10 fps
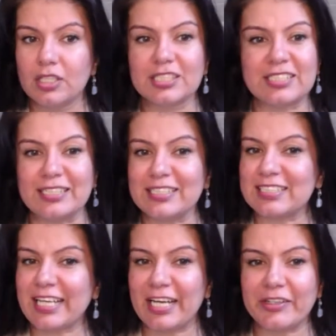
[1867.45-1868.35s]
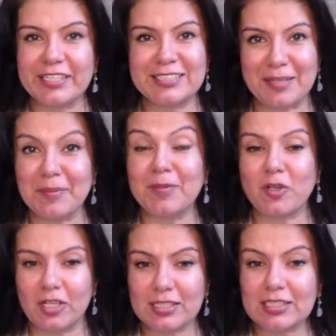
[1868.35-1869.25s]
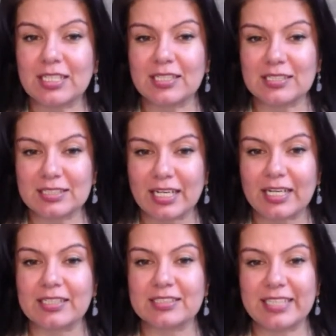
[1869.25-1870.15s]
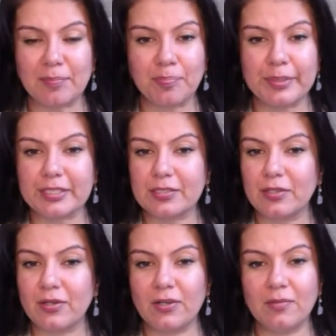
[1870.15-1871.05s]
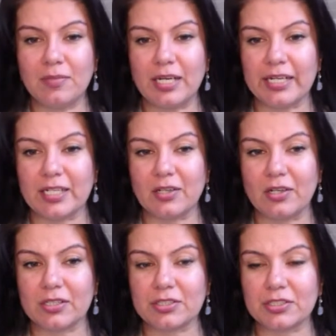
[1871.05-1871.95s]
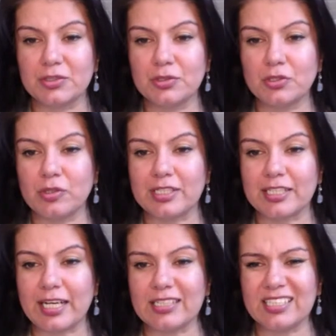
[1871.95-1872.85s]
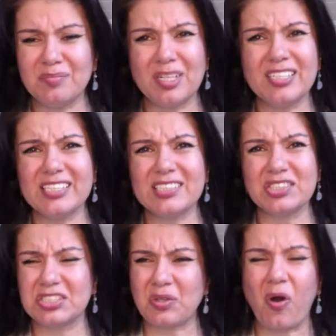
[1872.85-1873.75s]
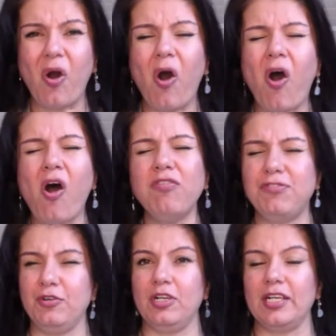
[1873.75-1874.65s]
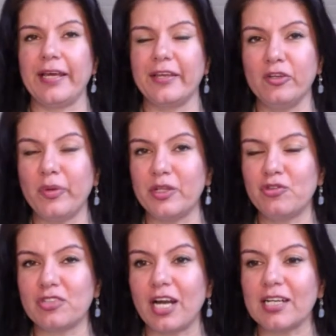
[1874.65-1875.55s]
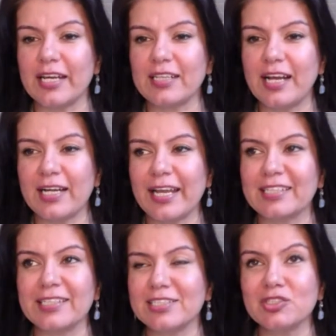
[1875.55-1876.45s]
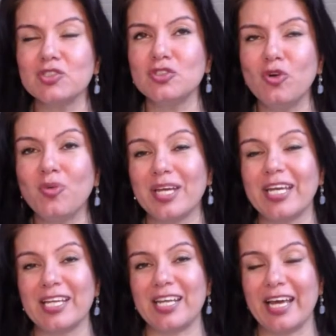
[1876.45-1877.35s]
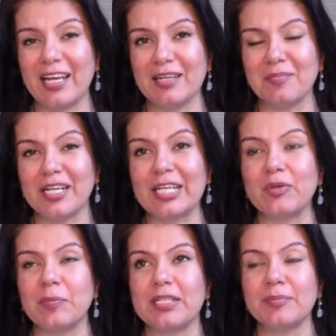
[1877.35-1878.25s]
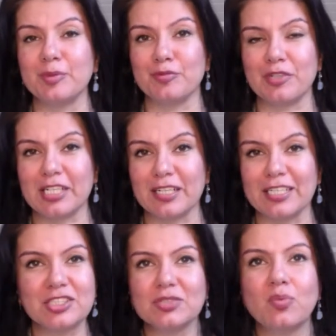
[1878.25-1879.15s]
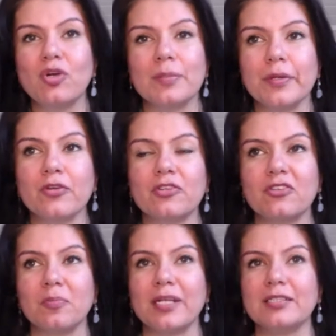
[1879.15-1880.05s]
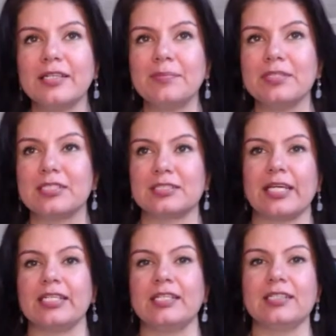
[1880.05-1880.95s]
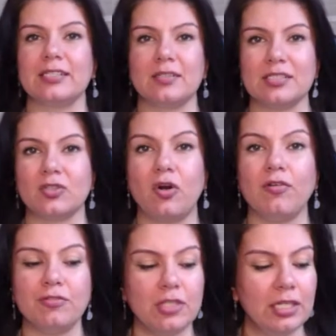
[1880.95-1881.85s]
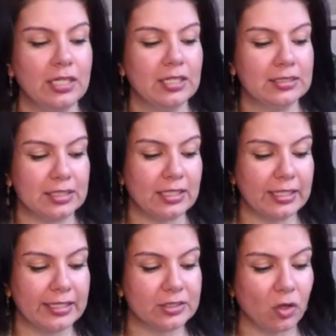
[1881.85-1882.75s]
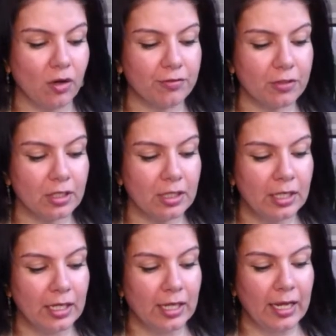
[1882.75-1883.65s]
The Sunday scaries, some people call it the Sunday scaries, that pit, oh my gosh, you know it. And then Monday is just awful. Like, you know, when you start like that, like there is no way in hell Monday will be a beautiful day. It just won't, because it's mentally been decided that it's awful. Sunday is awful.